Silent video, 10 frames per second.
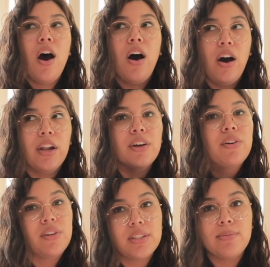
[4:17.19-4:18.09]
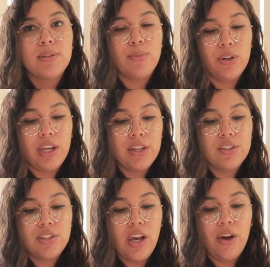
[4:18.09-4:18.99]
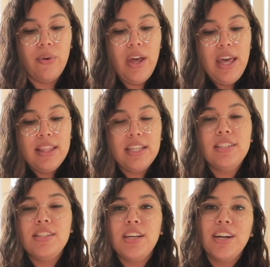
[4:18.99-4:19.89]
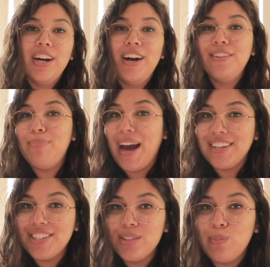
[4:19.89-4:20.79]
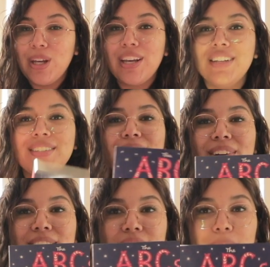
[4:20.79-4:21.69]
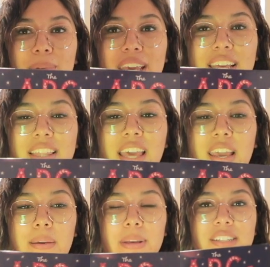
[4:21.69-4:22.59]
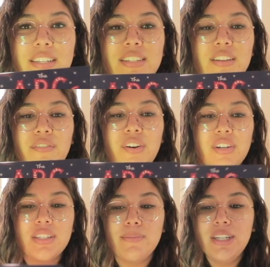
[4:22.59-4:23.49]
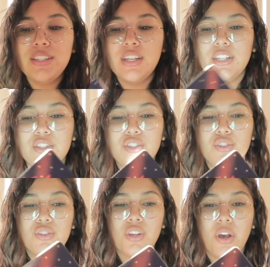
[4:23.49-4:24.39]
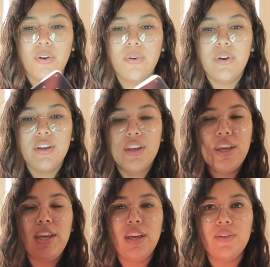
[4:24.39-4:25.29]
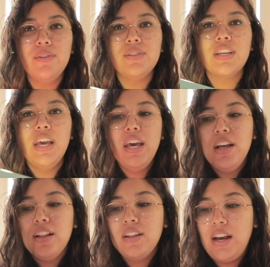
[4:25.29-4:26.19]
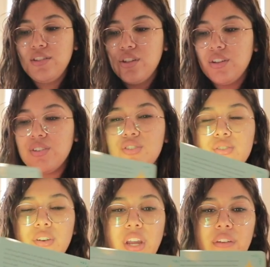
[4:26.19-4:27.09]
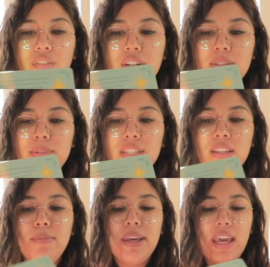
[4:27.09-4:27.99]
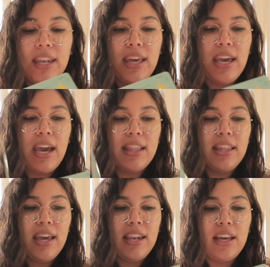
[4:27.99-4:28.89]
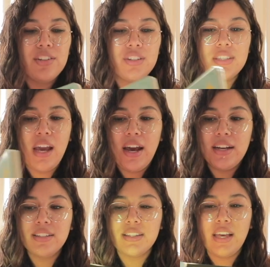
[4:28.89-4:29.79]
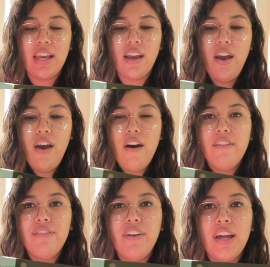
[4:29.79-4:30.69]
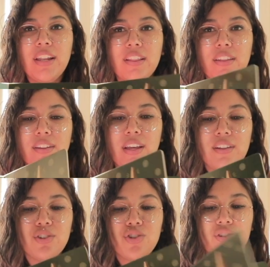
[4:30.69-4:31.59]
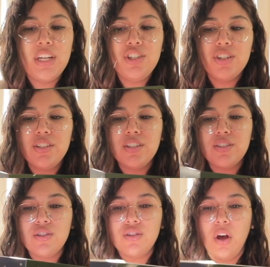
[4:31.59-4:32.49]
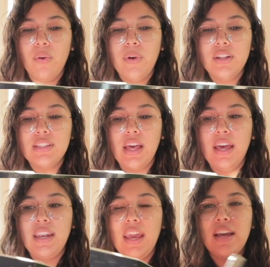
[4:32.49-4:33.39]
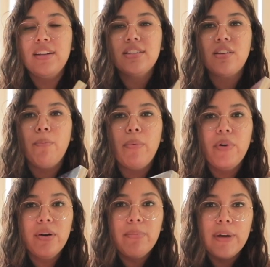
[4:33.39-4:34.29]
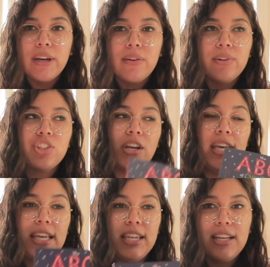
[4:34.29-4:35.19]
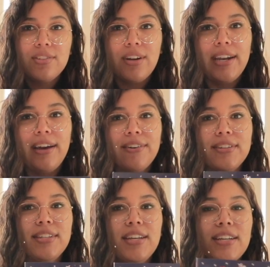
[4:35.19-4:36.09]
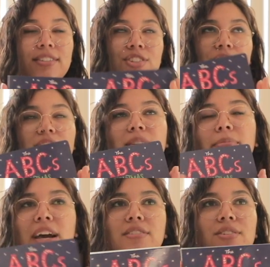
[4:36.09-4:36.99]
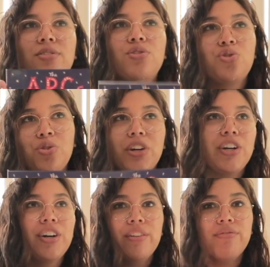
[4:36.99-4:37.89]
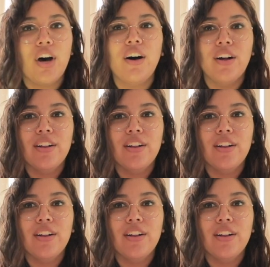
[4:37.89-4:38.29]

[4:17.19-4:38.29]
on Christmas morning. So this year, Bash's book is going to be The ABCs of Christmas. It's so cute. It has the little story of Christmas at the beginning and then it just has like fun little illustrations. It's so well done and it's a board book, which he needs right now because he is just the master destroyer of all.